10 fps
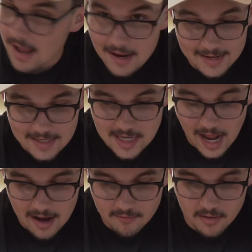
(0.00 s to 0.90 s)
And I get to
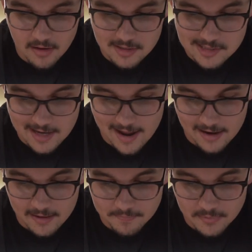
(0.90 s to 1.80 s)
have a
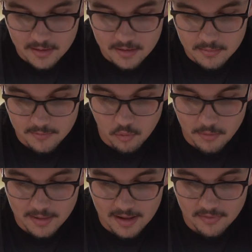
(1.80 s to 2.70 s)
snack before
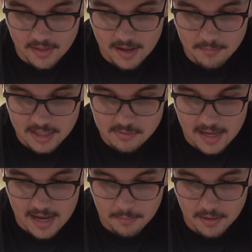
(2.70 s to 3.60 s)
bed that makes me
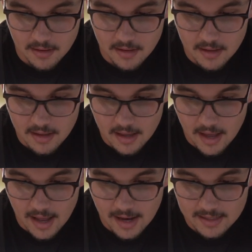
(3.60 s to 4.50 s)
happy
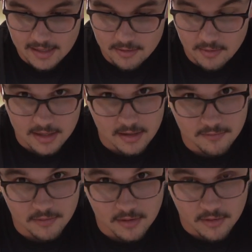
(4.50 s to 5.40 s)
and get ready
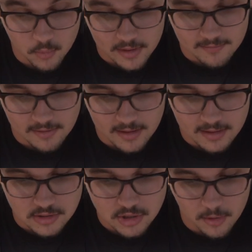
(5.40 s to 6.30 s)
for another week of cutting.
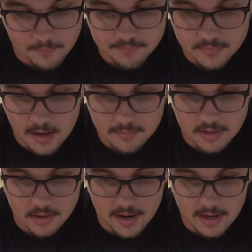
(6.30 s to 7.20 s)
So I'm going
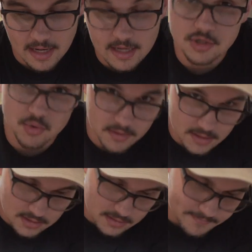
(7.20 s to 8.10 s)
to go ahead and enjoy
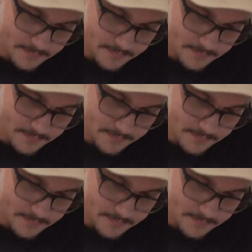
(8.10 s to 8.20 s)
this.